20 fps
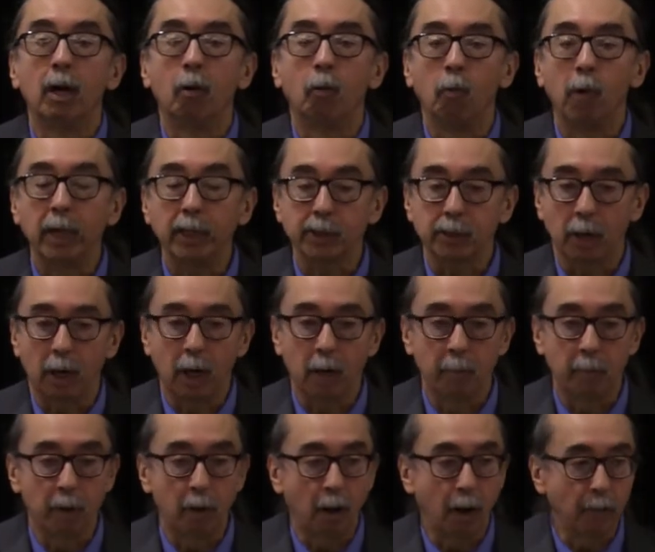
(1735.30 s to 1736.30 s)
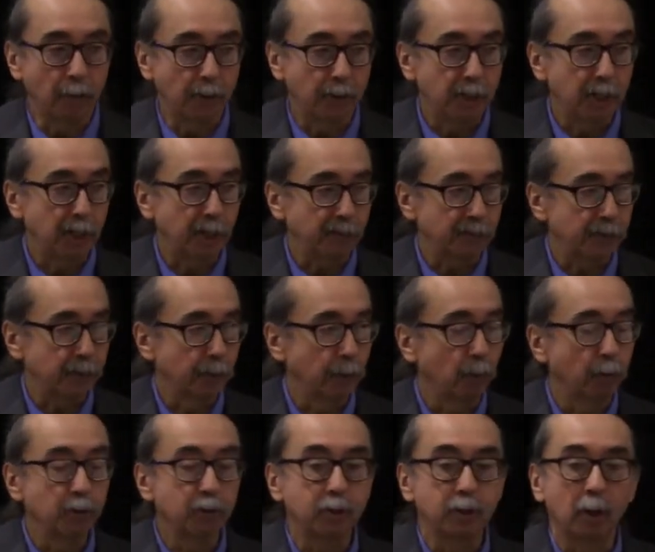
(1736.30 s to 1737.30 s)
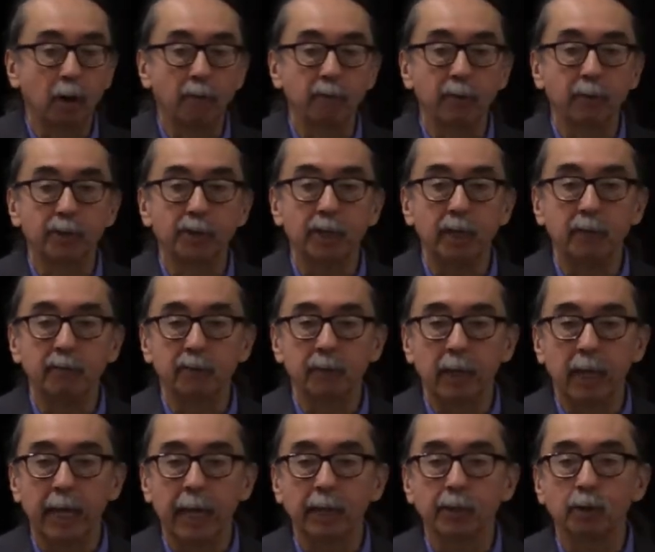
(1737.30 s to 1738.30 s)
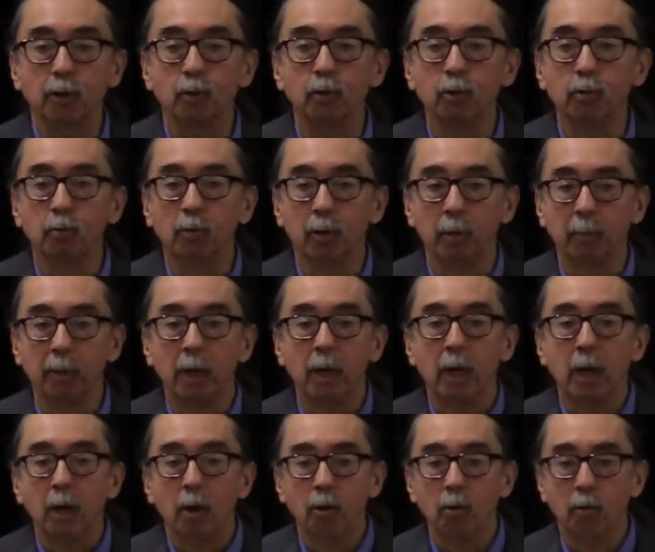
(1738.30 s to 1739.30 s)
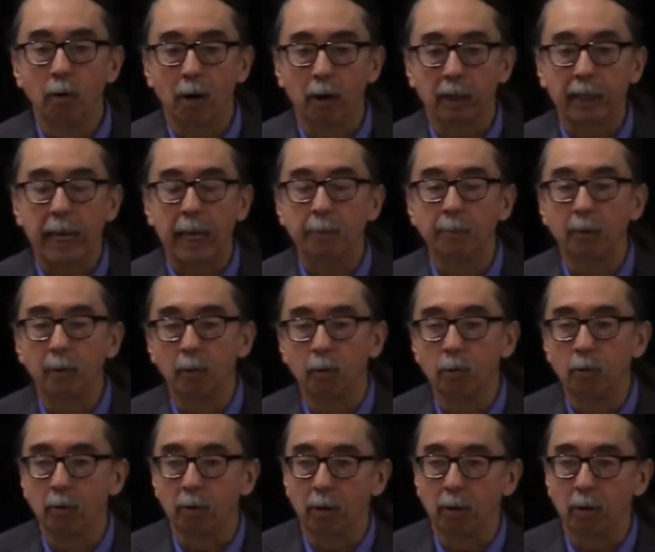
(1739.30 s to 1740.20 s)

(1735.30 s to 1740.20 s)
west arbor are the chiefs. Those are the chief clans, or who are capable, who